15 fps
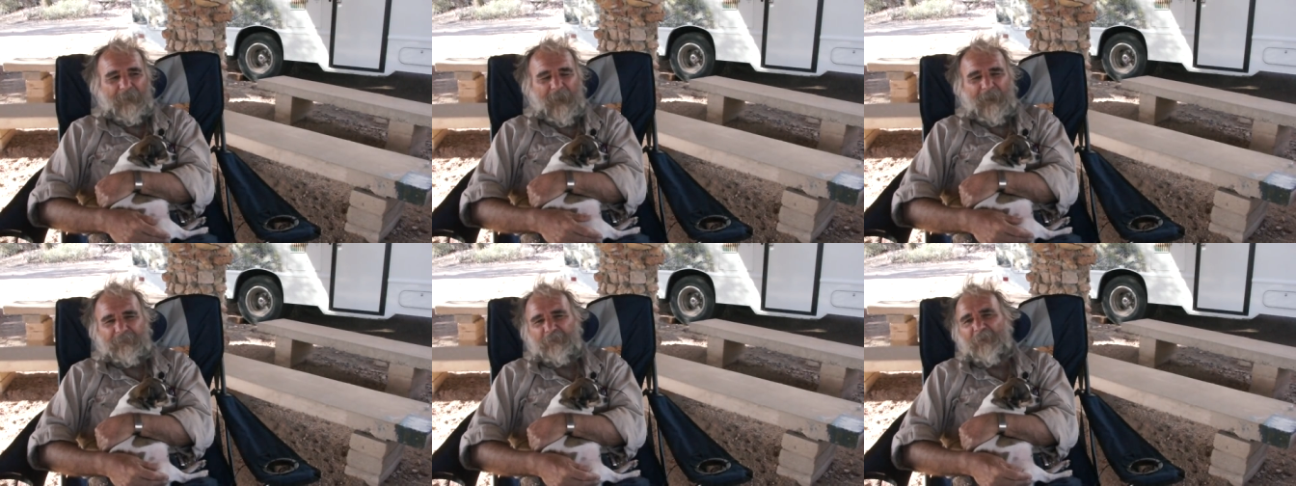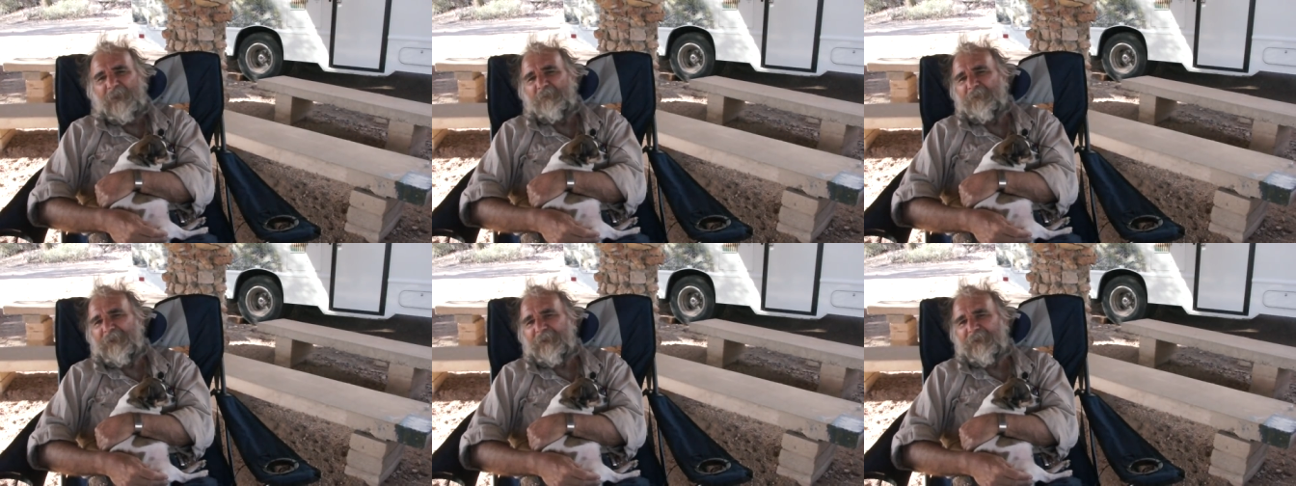I thought
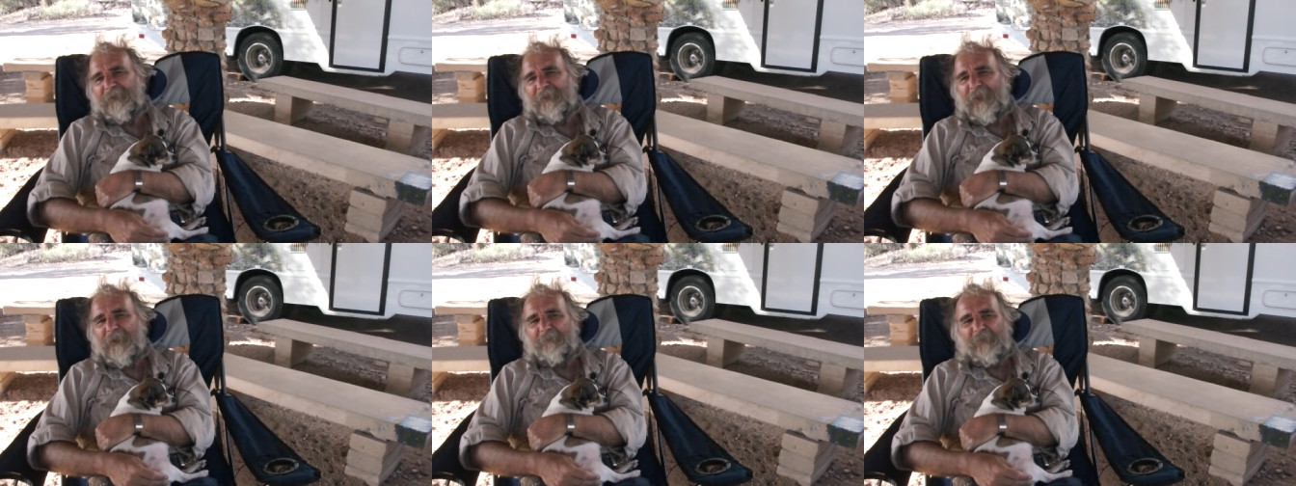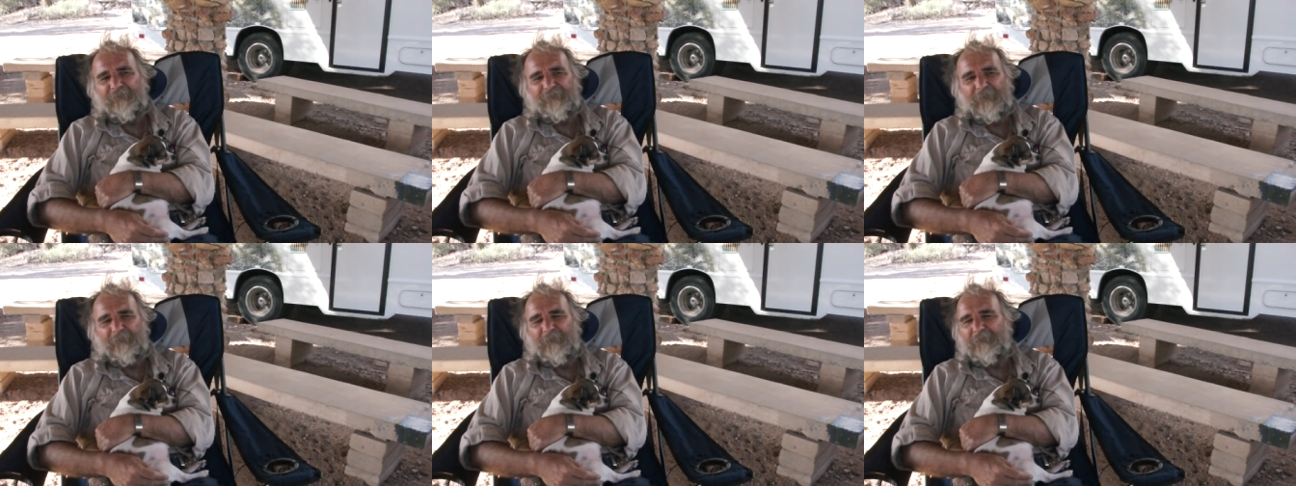I want to get it out
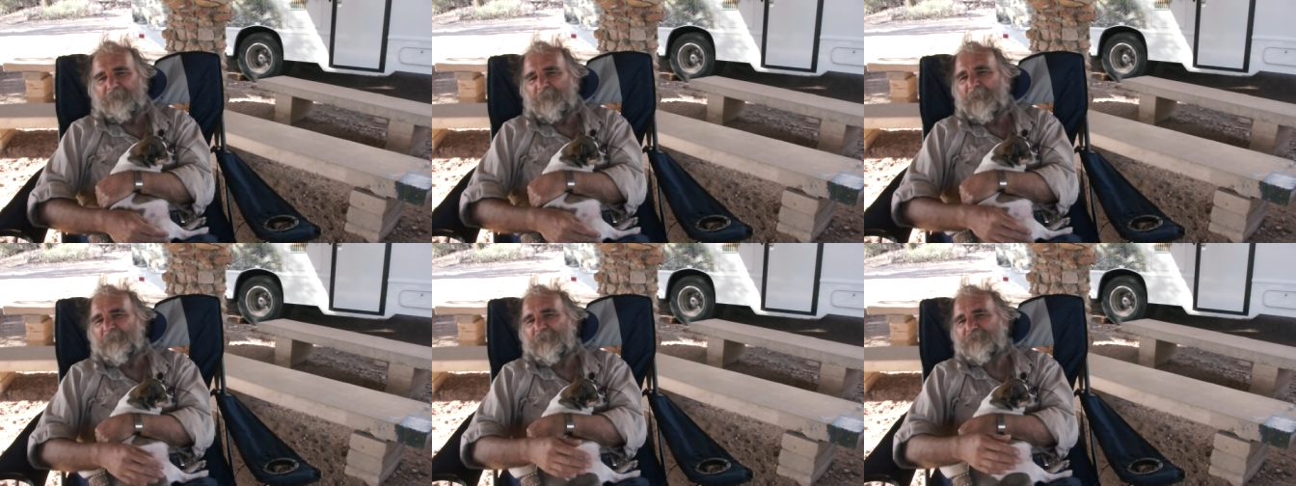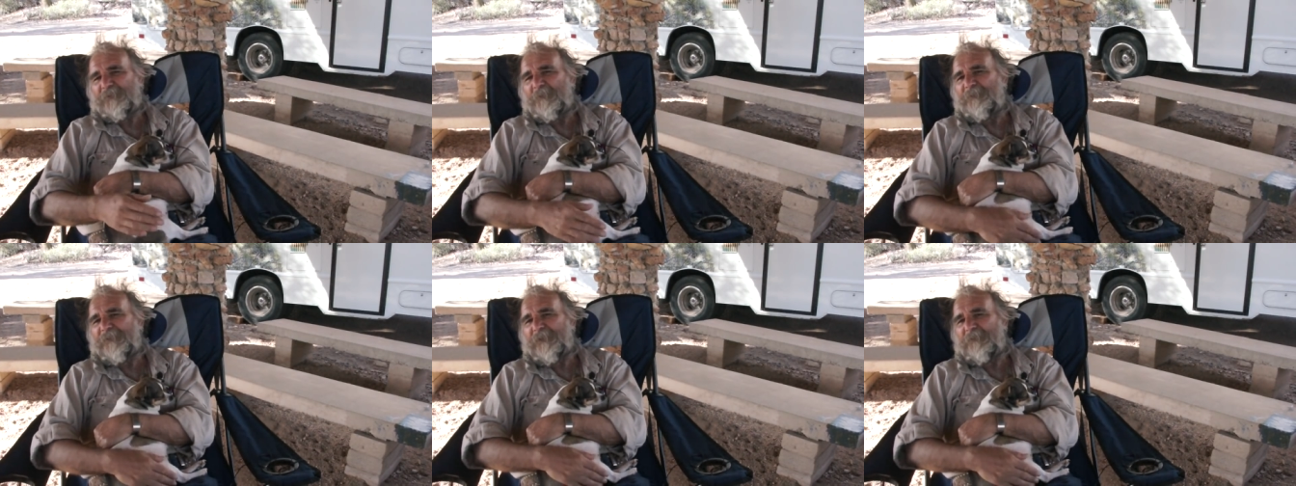because I, people
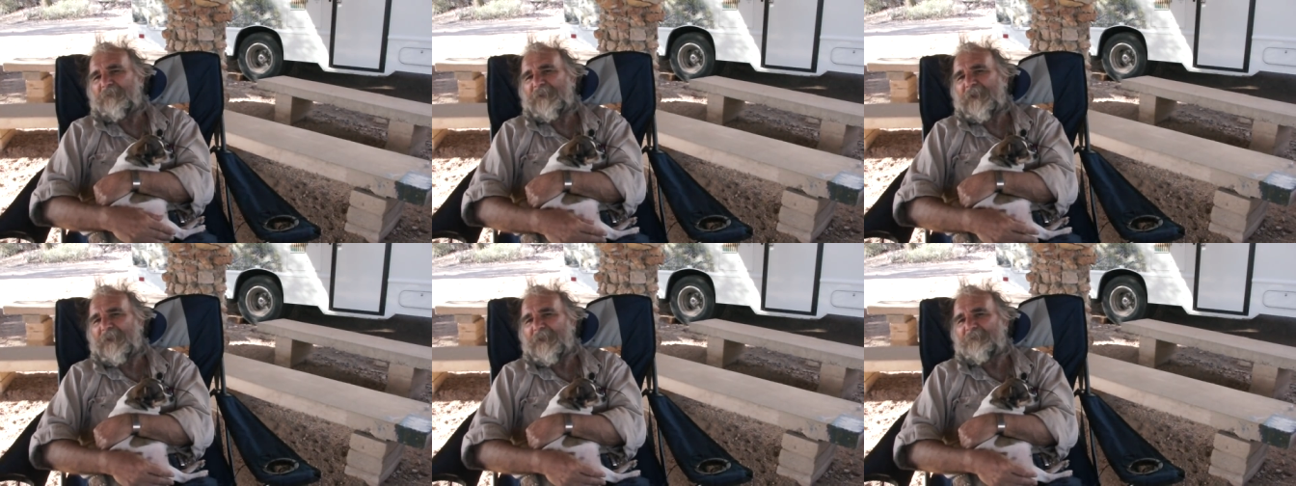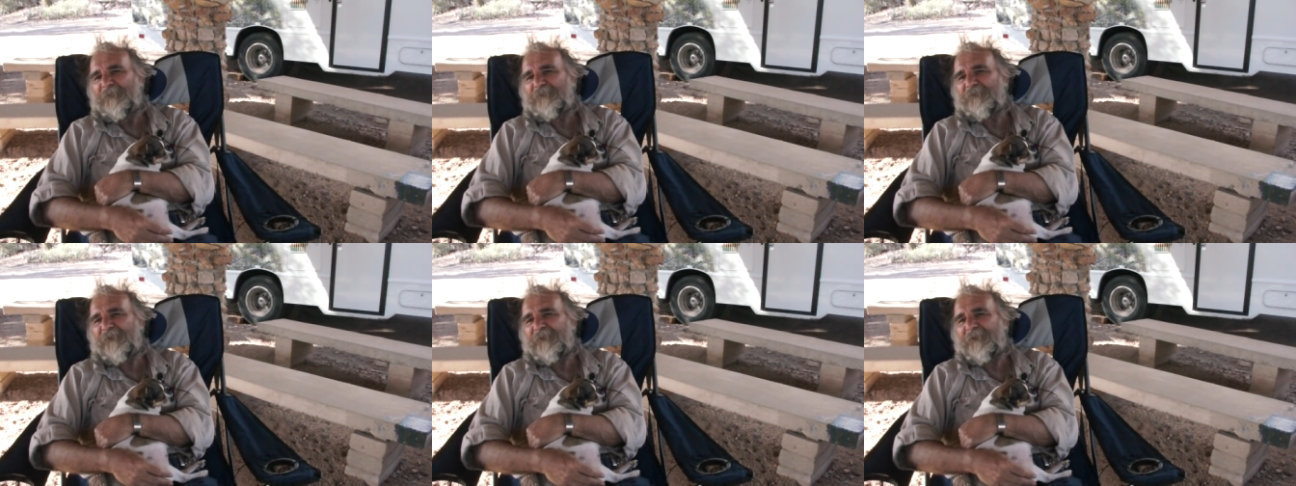told me they want to help
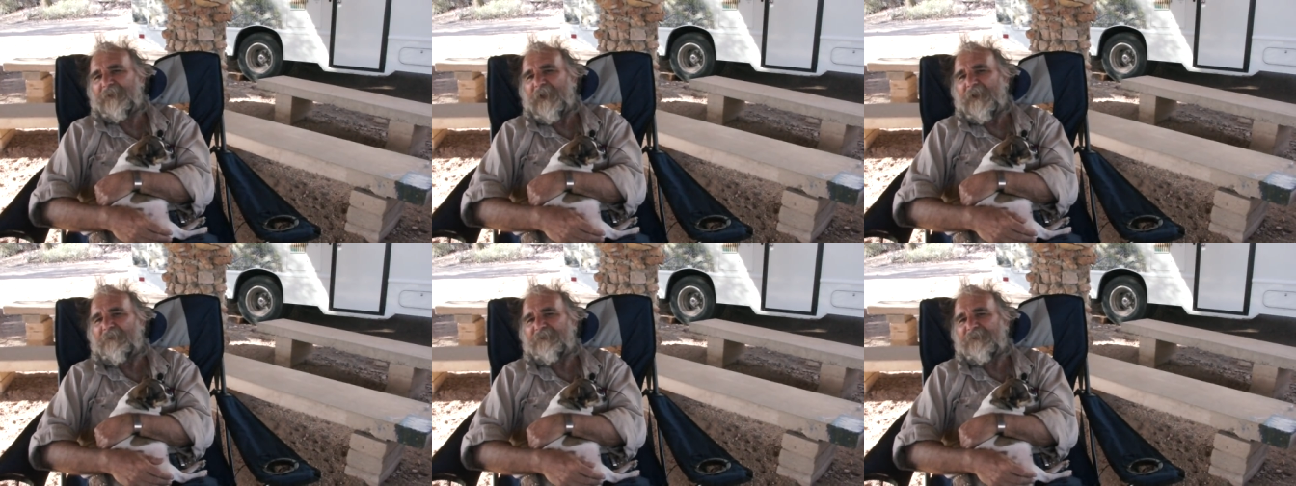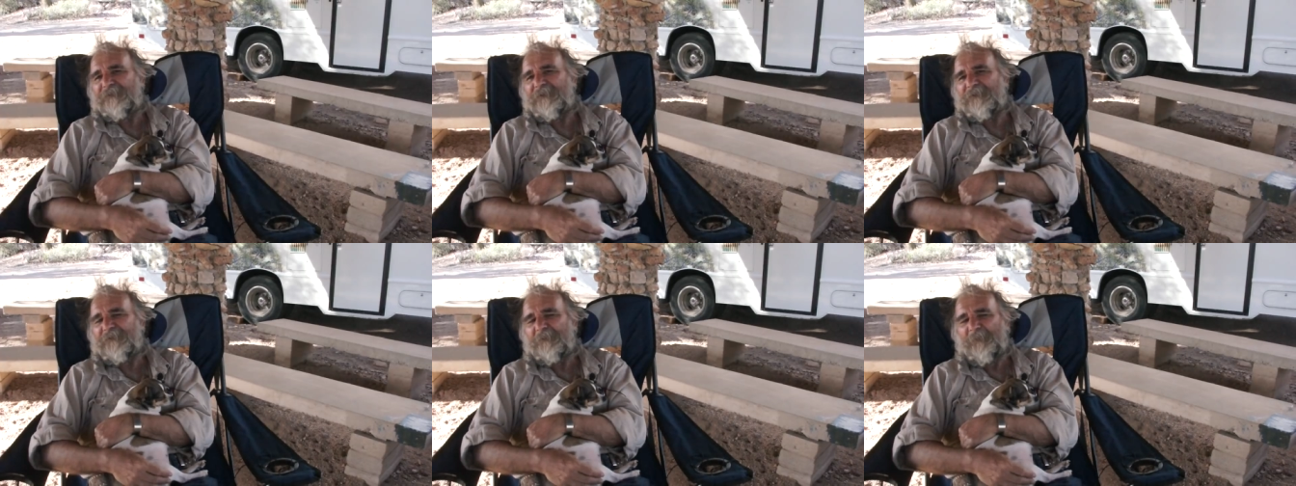me to get it out,
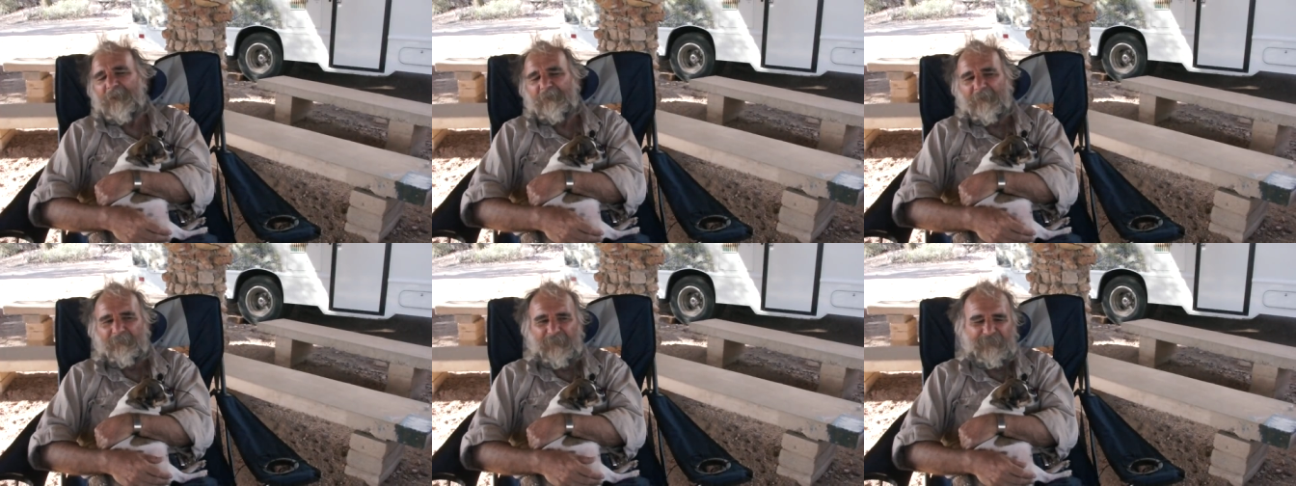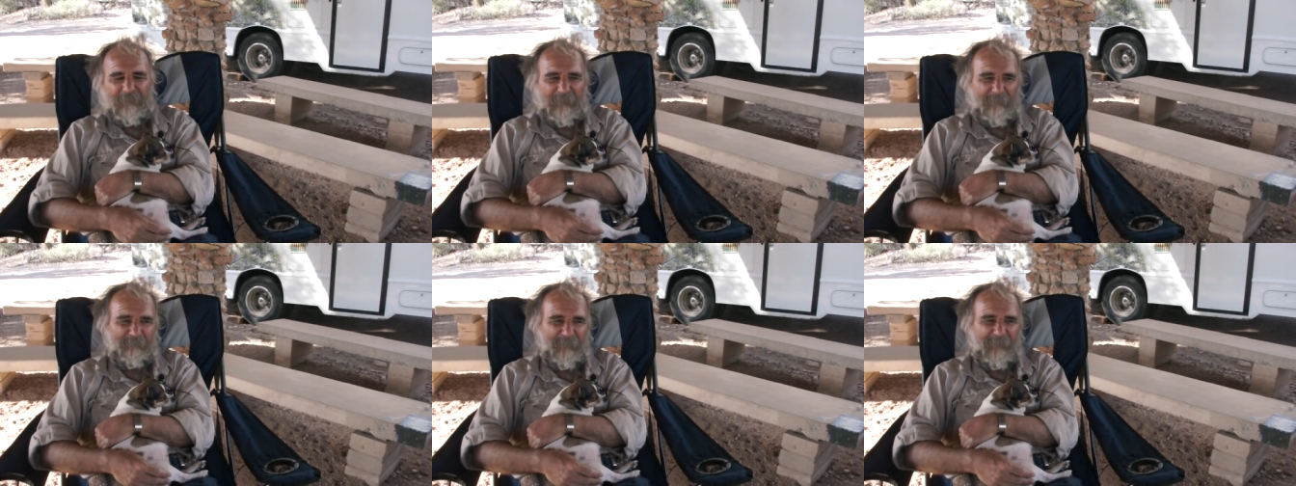and then they back off in the
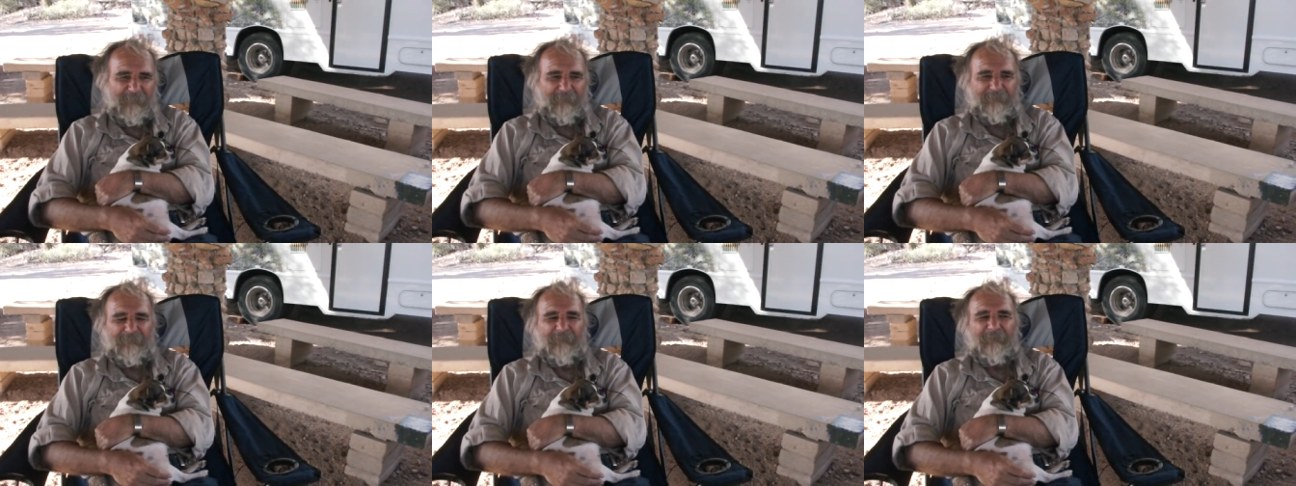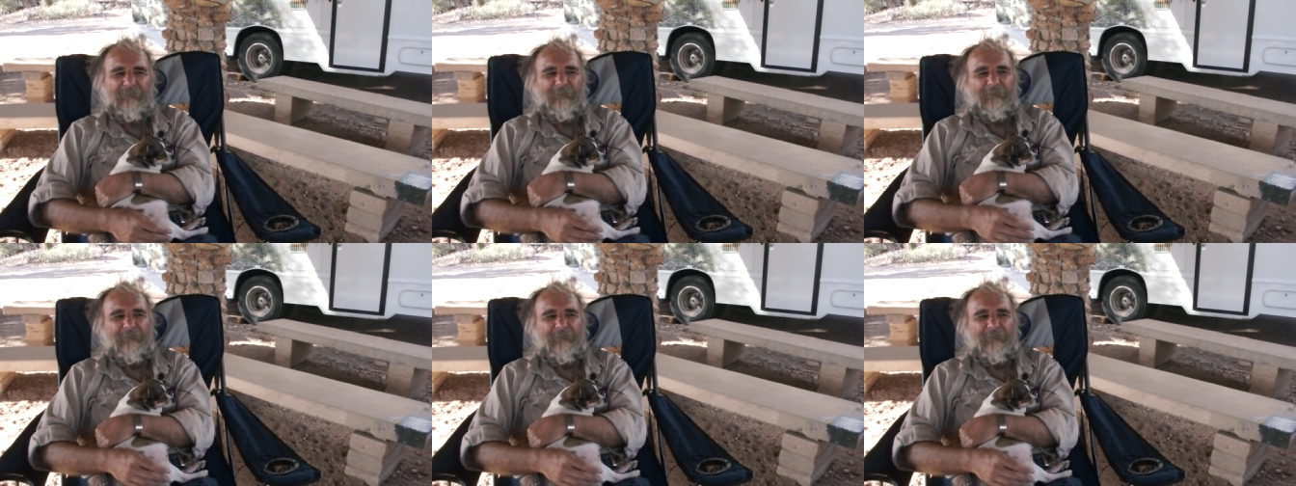last minute.